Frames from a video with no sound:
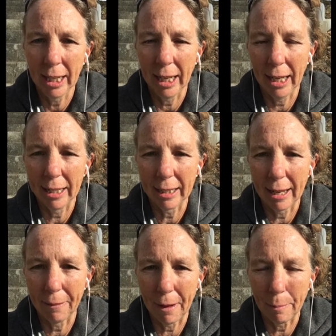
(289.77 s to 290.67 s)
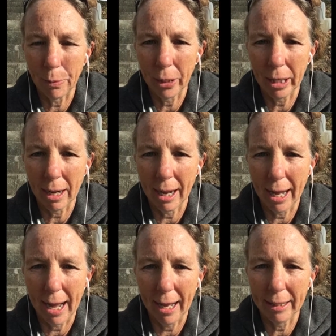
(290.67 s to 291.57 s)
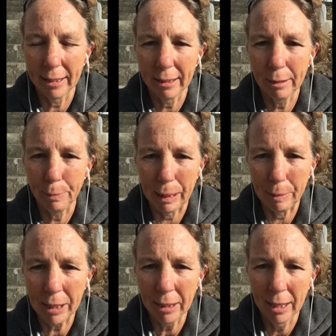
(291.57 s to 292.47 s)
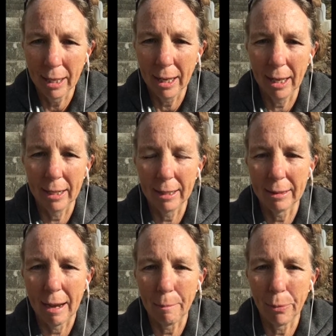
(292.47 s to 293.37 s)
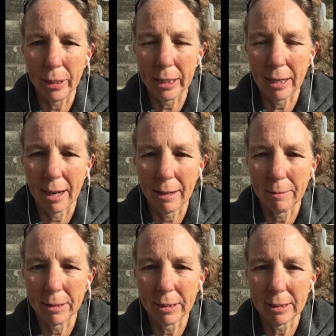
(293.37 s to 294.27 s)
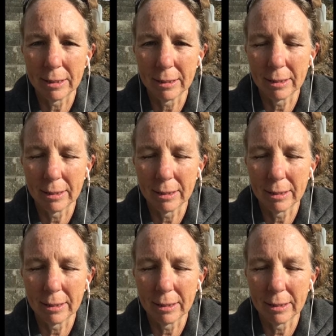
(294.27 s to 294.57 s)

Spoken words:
and at that point I had a baby, and at that point I was